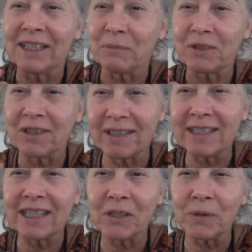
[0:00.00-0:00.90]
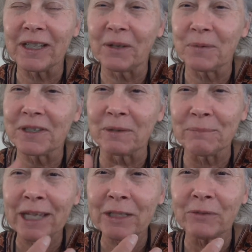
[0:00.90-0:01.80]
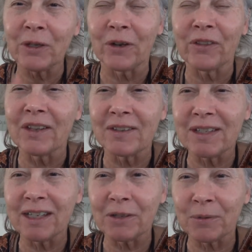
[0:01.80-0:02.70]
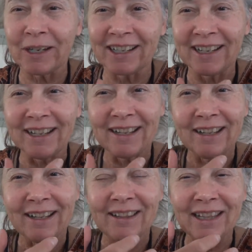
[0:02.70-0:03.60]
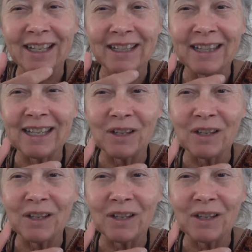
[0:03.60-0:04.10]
It was considering, it was the men of Earth considering that